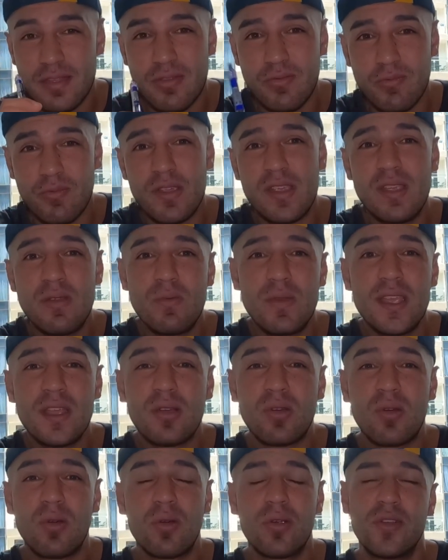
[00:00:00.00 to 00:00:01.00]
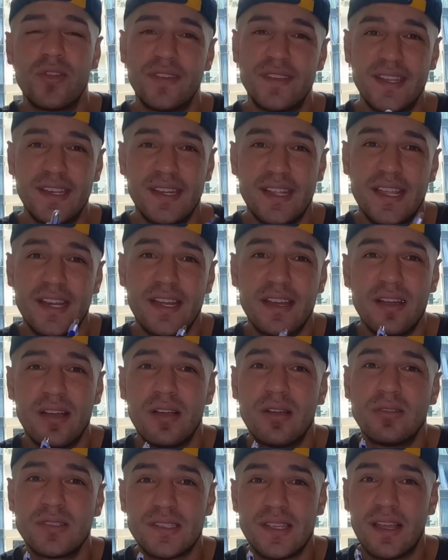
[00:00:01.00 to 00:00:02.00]
3-week quarantine in a
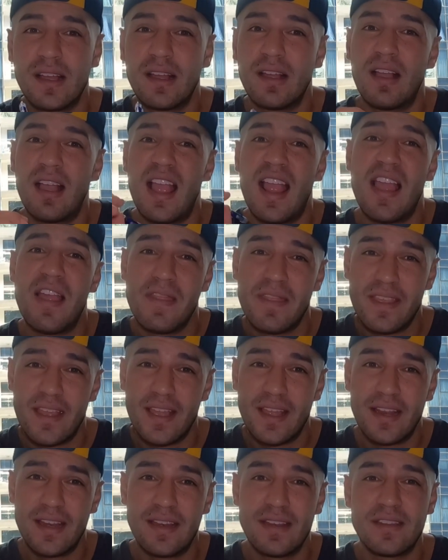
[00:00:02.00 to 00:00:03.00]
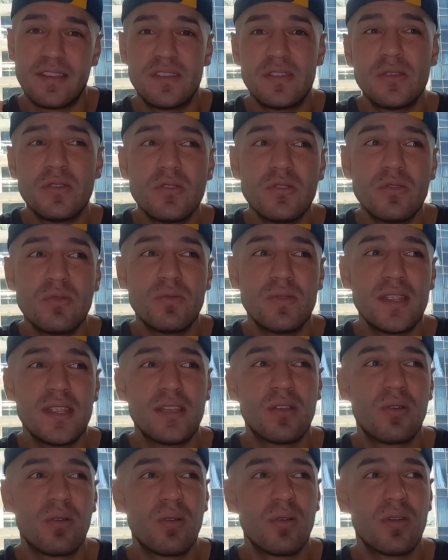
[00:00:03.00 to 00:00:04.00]
hotel, and then
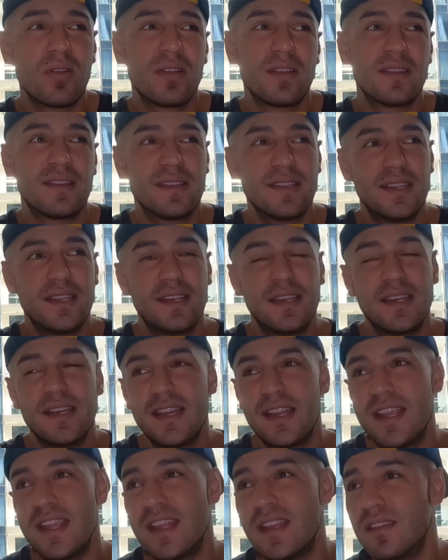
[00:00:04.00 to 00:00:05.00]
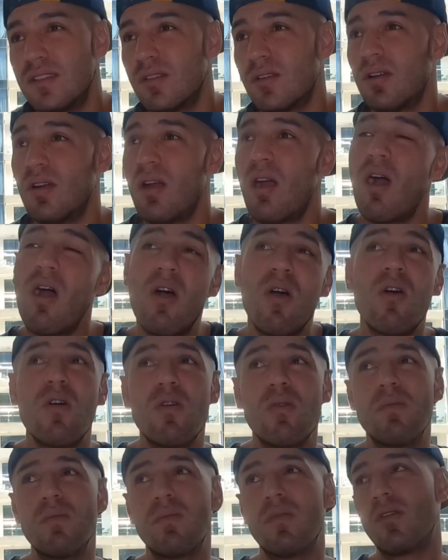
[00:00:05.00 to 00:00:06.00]
2-week quarantine in your
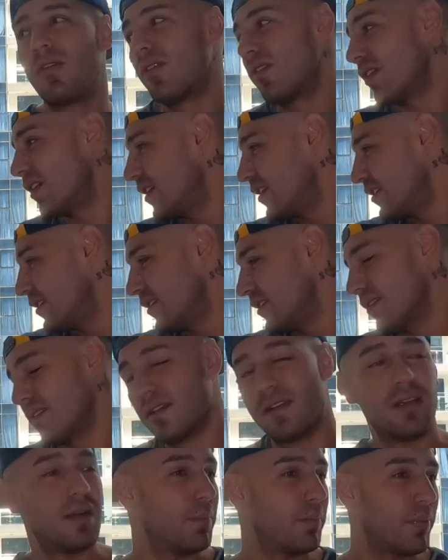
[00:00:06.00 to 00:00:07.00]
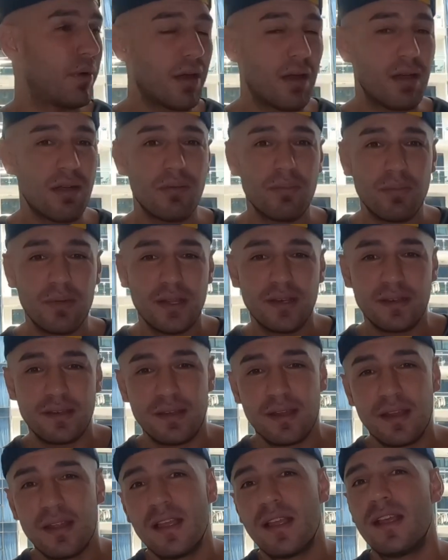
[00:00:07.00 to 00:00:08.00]
home or in your
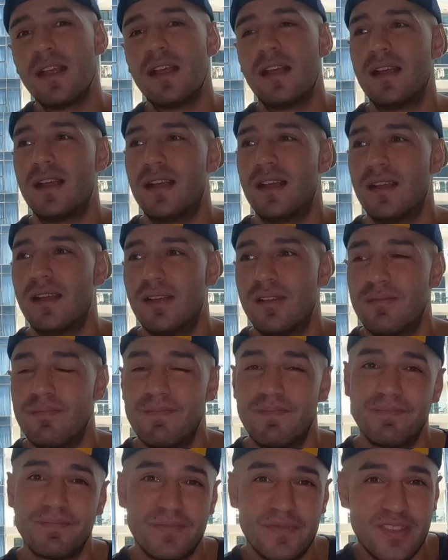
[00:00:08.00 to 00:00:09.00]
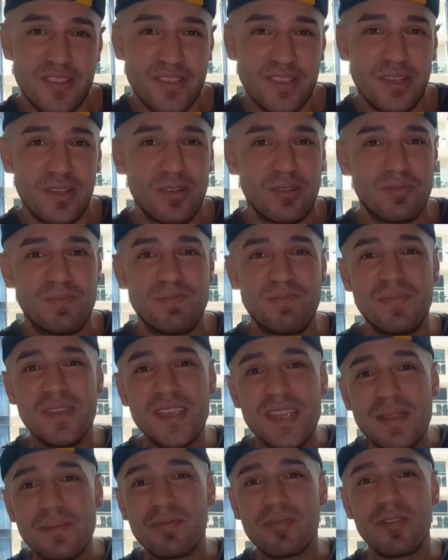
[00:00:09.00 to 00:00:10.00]
apartment. So
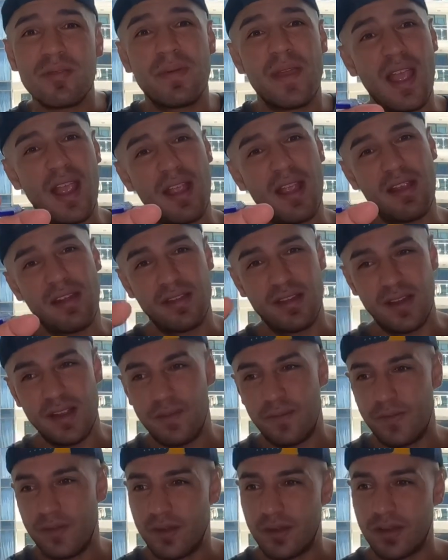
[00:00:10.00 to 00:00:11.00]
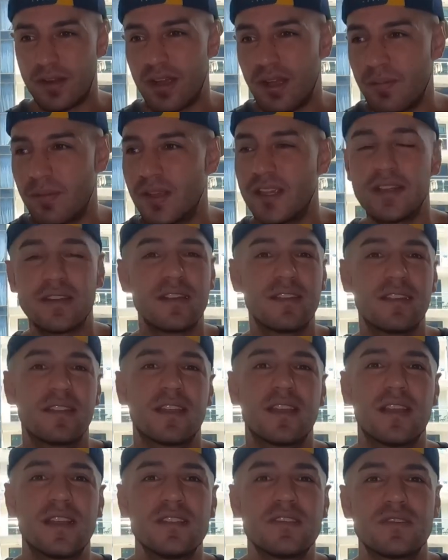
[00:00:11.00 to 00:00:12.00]
be prepared if you're coming into the
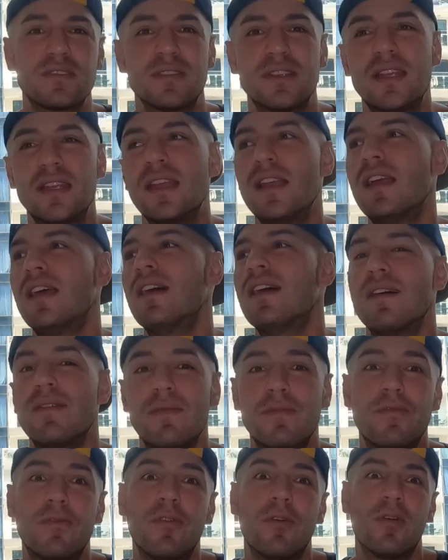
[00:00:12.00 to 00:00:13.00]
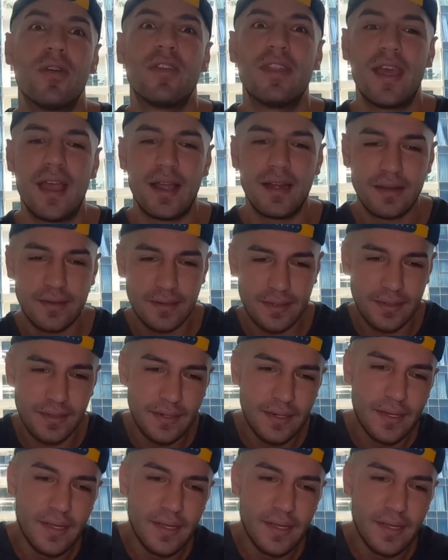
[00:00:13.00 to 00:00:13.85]
country for that.